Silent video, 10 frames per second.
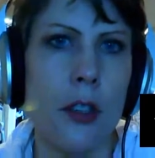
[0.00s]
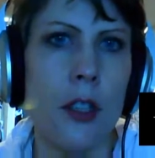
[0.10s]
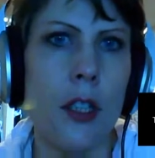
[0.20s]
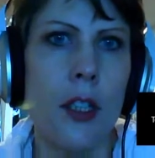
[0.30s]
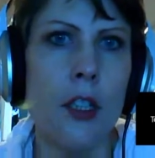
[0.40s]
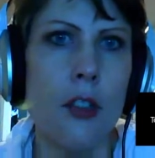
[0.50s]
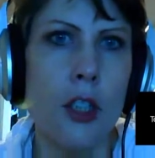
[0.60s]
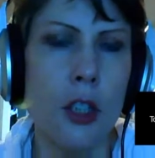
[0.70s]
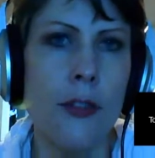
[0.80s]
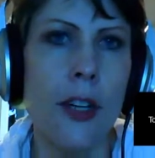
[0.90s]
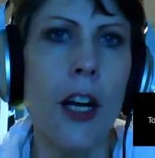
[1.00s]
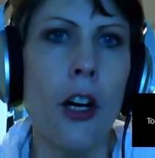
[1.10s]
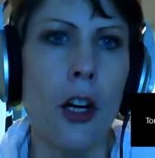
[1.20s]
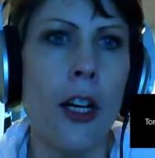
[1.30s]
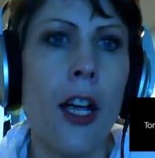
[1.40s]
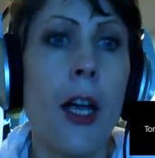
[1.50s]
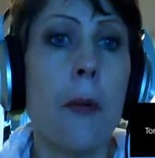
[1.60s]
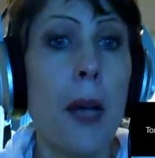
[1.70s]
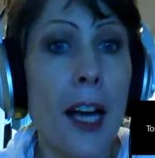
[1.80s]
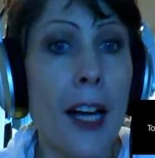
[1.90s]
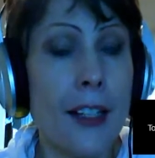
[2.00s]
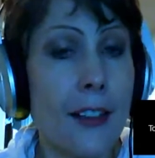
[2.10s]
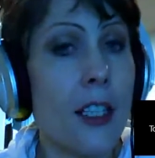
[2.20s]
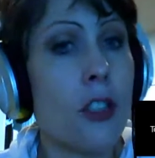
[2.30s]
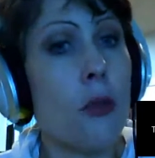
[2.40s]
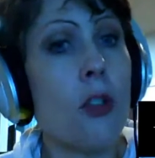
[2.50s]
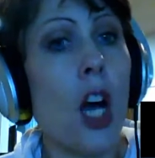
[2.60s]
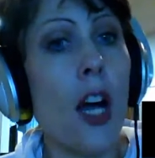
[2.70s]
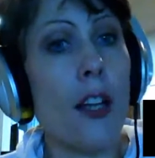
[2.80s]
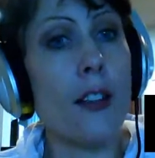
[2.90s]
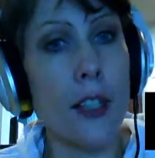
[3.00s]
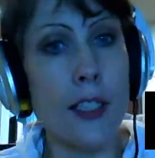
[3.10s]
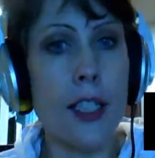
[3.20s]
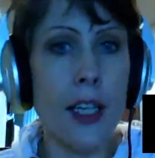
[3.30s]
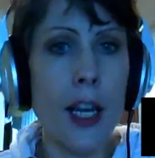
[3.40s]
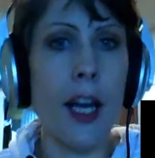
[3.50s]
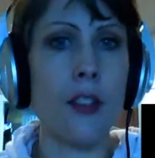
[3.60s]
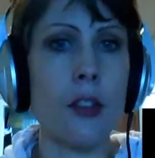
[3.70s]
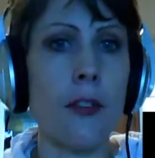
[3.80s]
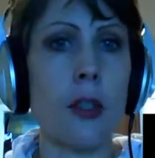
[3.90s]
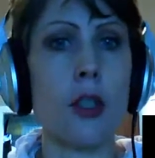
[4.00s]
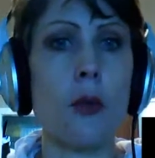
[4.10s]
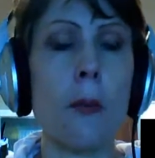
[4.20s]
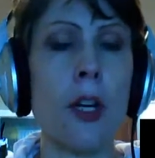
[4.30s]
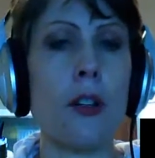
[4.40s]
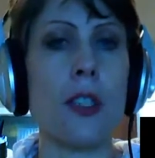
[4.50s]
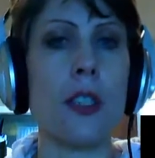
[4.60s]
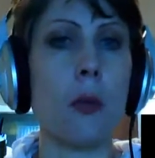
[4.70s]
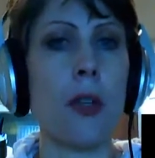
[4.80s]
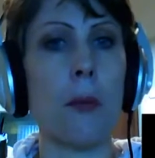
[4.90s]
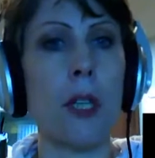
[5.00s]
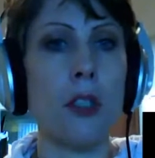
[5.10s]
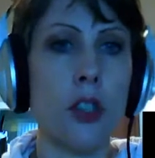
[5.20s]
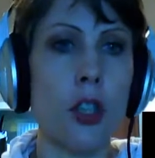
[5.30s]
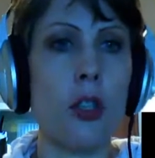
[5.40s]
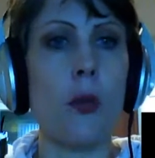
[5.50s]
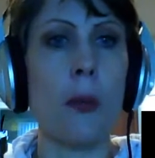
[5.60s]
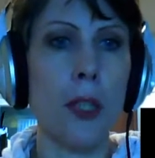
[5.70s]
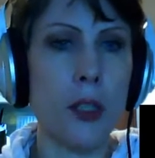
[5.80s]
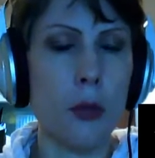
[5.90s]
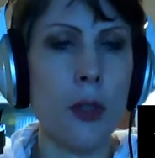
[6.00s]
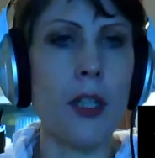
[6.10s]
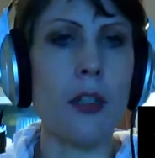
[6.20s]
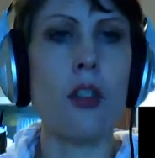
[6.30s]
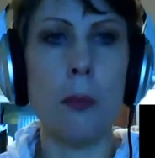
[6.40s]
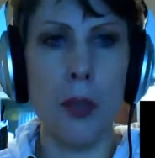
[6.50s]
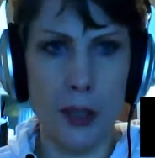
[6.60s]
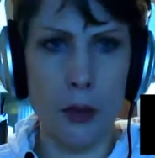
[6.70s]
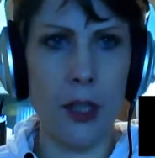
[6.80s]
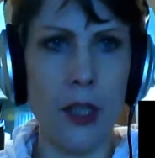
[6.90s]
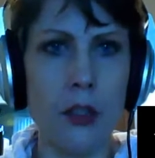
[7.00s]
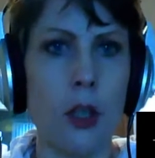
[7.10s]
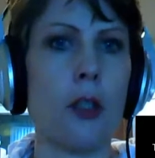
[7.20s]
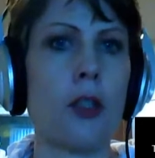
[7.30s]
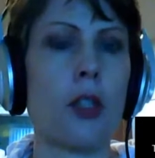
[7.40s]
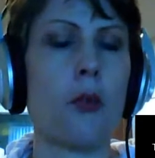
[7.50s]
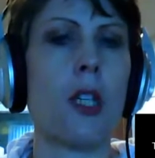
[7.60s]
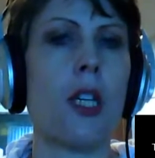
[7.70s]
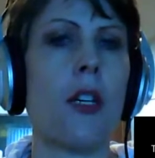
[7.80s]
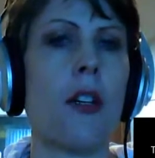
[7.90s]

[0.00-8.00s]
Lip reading: degree of error. But they do not, and they say, yeah, so if there's 3 pairs, it's 1 plus 2, 1 plus 3, and 2 plus 3. So there's three